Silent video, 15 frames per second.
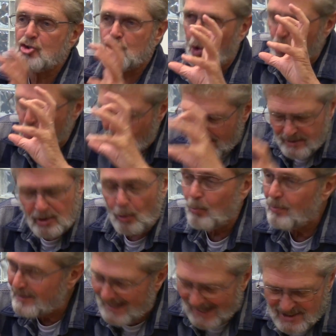This is
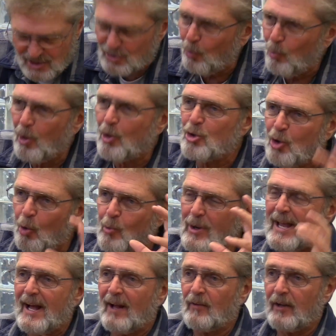that's the word, the
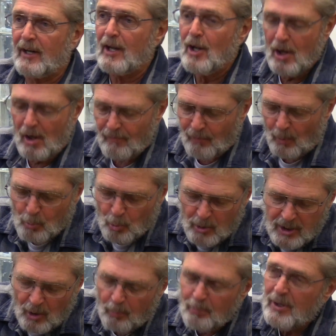reality. From
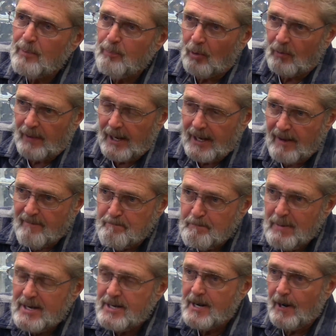real people that have
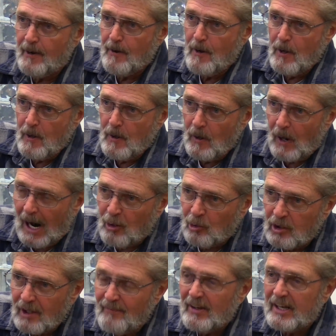been there, are
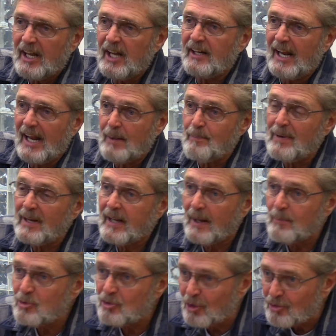living it, and
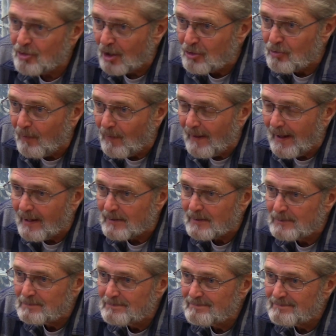became successful at
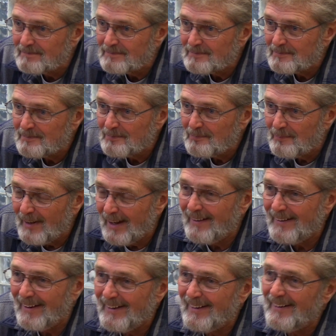
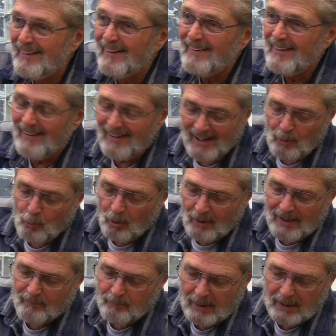it. And we'll
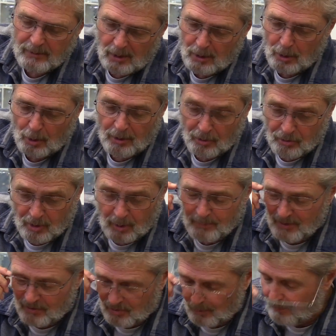have there's going to
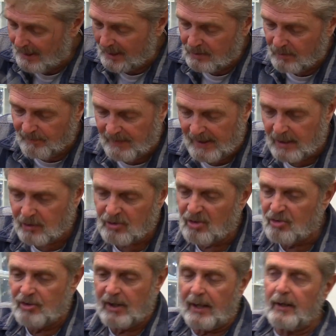be some
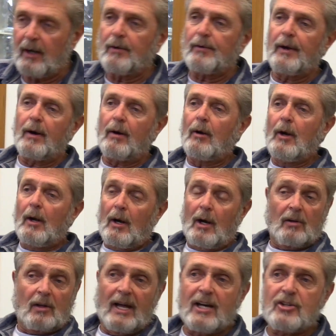manufacturers that are there.
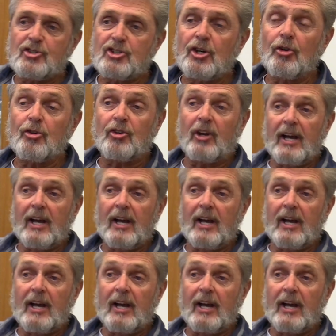Last year's